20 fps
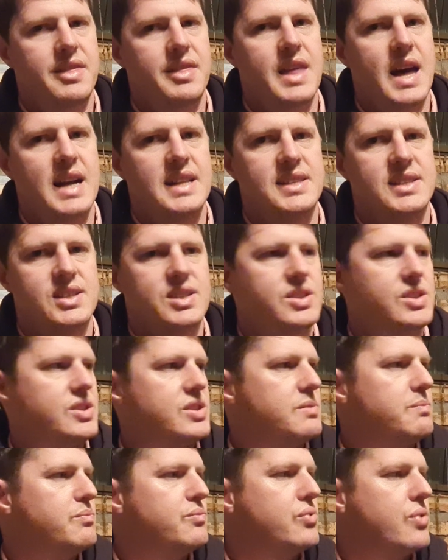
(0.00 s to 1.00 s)

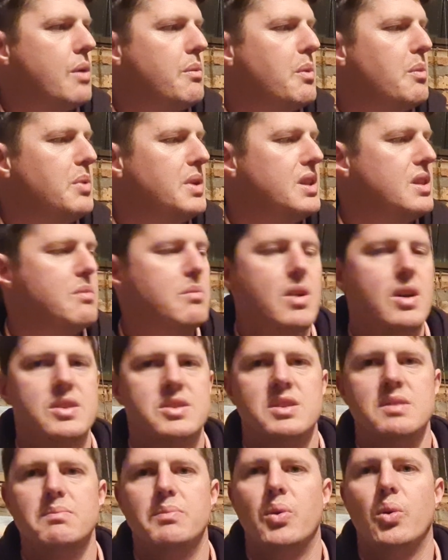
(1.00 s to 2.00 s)
That's probably the
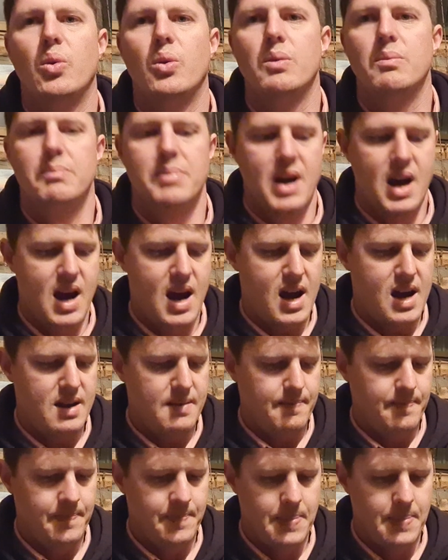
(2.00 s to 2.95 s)
most important part